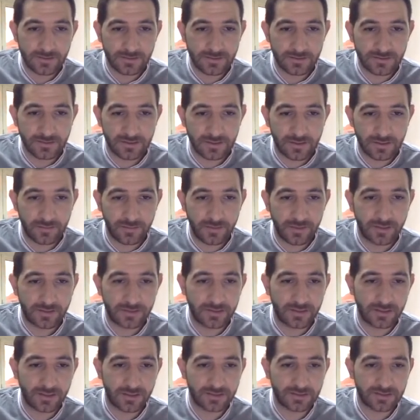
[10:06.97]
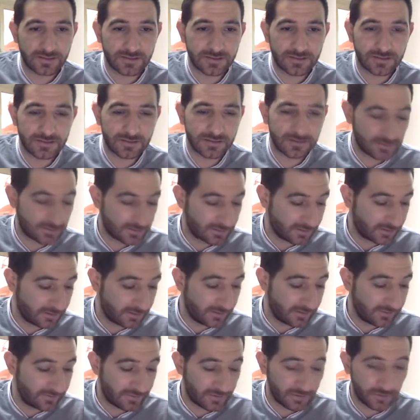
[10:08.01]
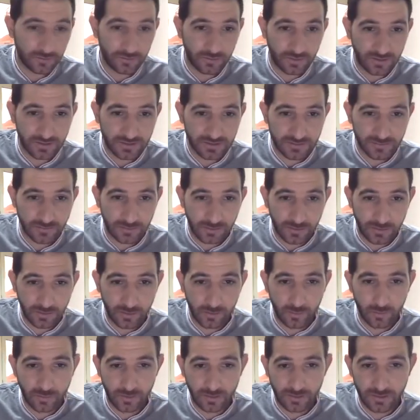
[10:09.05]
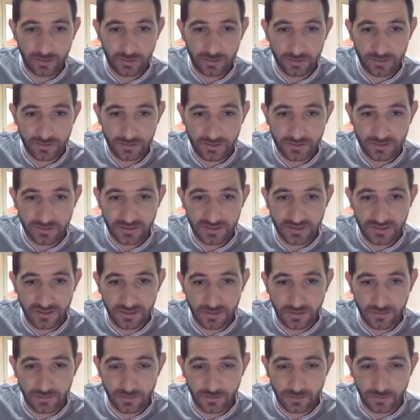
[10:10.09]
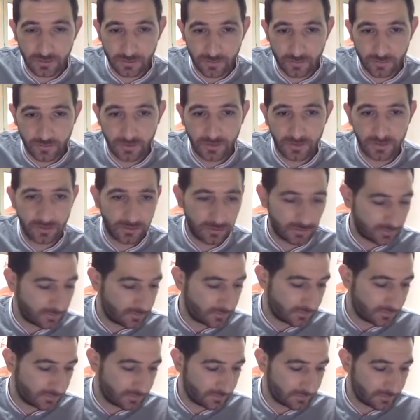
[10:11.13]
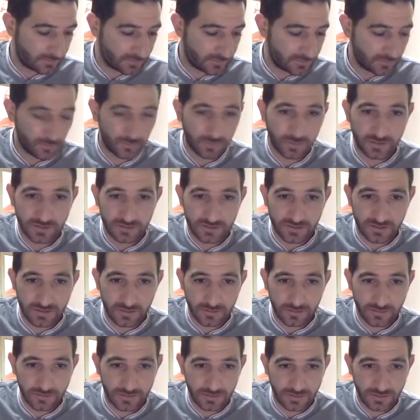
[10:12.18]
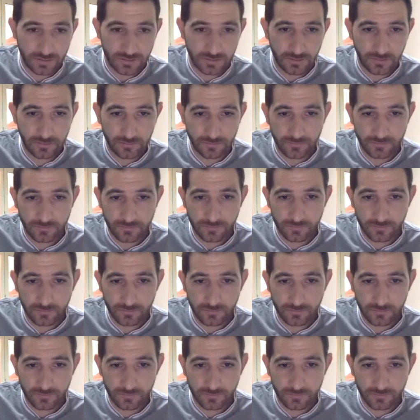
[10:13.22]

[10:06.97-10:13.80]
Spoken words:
is the matrix given to us by 1, 0, 1, 1, 0, 0,